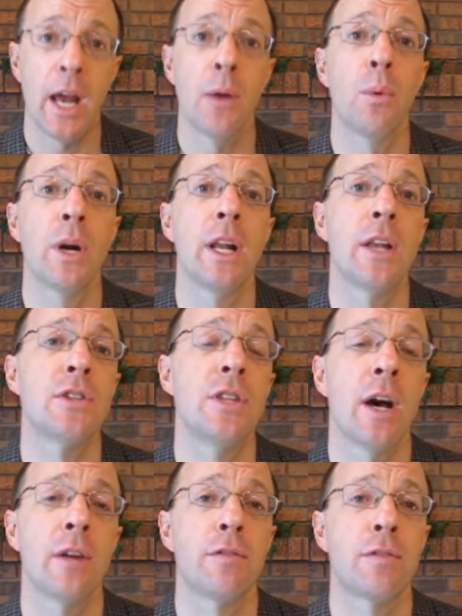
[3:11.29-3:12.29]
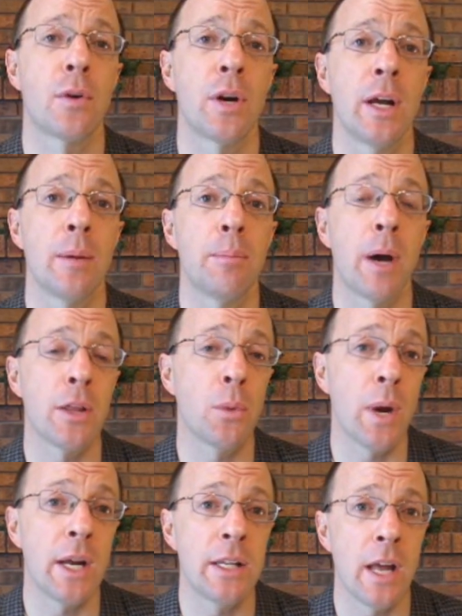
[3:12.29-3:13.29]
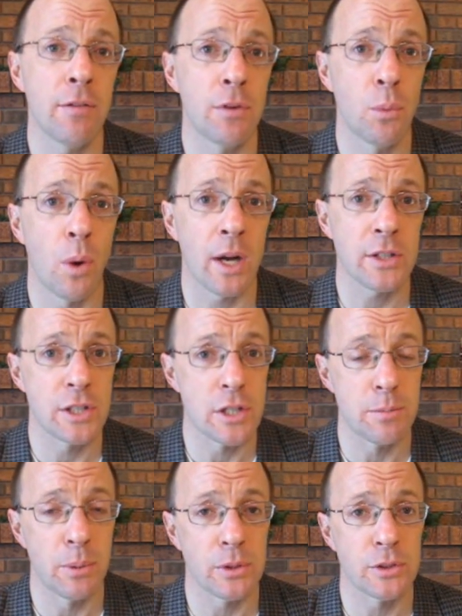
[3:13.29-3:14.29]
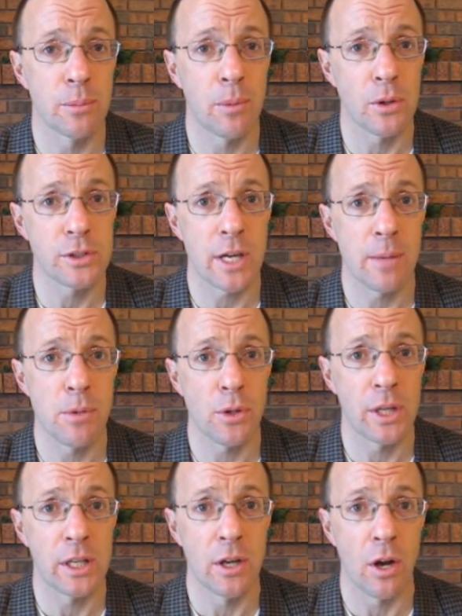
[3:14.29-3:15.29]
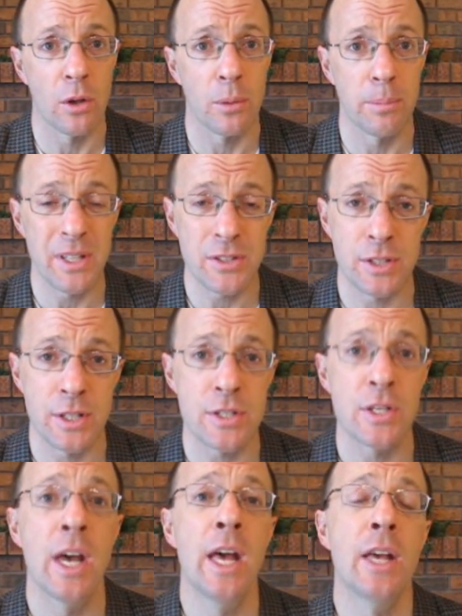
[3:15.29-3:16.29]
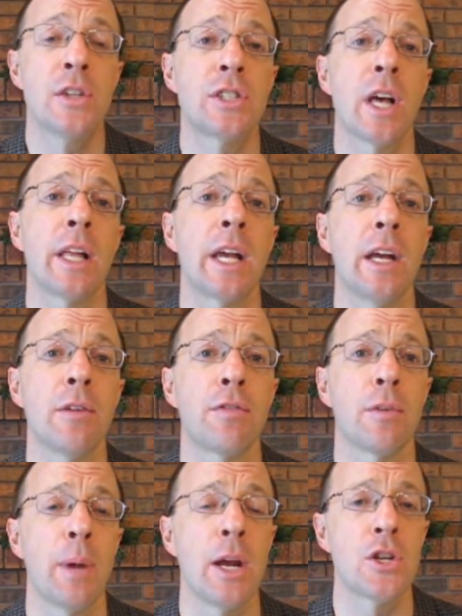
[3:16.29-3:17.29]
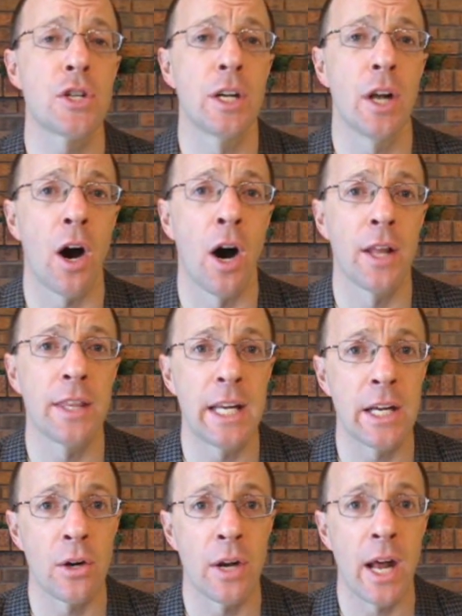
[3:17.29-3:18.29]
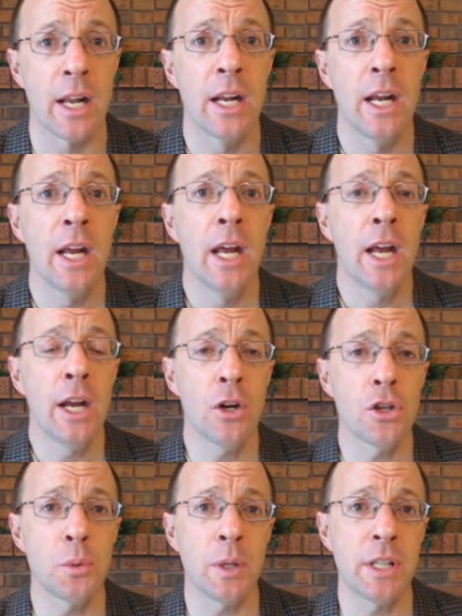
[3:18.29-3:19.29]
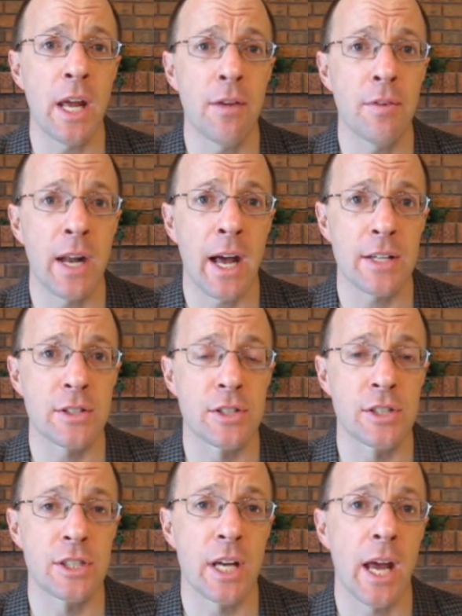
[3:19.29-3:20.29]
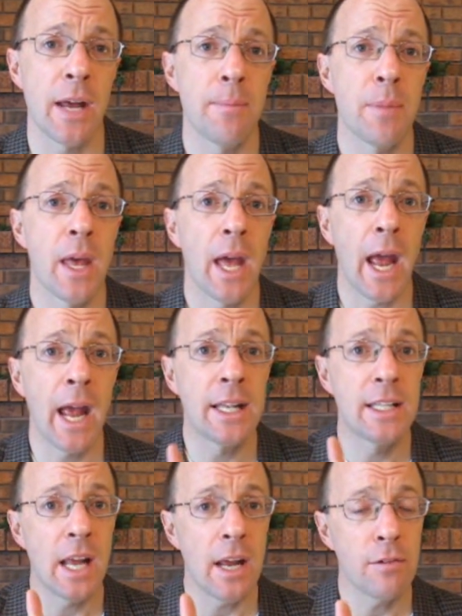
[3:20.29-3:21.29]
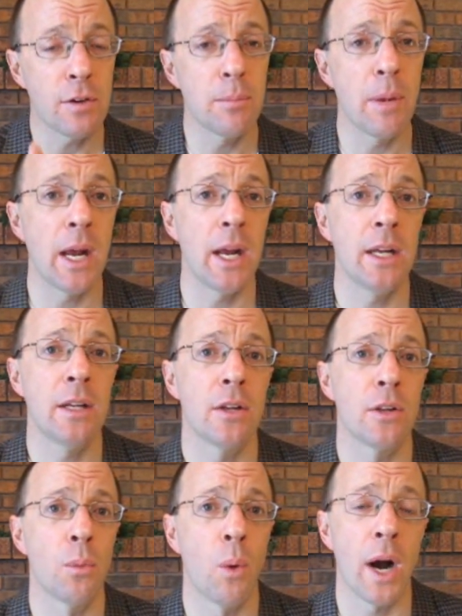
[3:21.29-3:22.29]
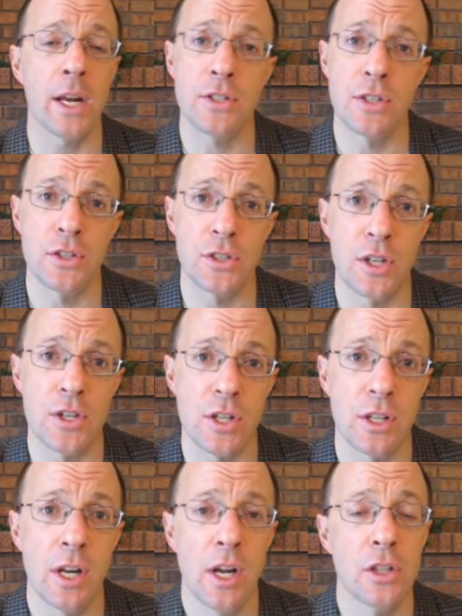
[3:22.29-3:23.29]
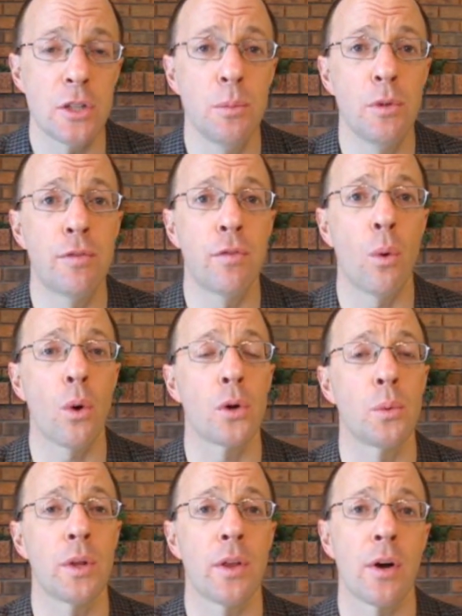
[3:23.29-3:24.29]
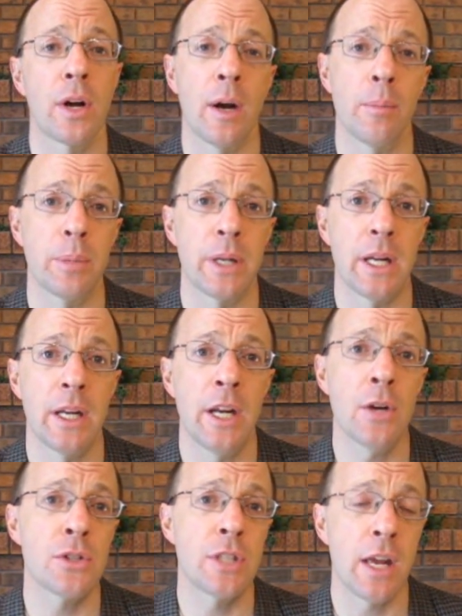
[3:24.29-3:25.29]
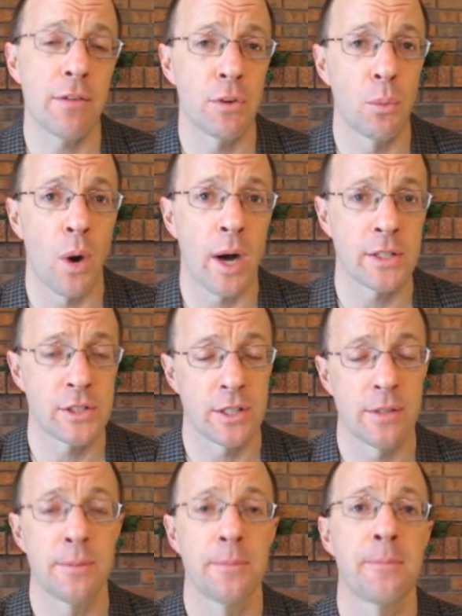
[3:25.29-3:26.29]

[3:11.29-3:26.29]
and what it has done for him. By the way, David Watson has built a multi-million-dollar business selling information on the internet. Here's what David has to say, and David made the wise decision to move forward with our company. Here's David Watson.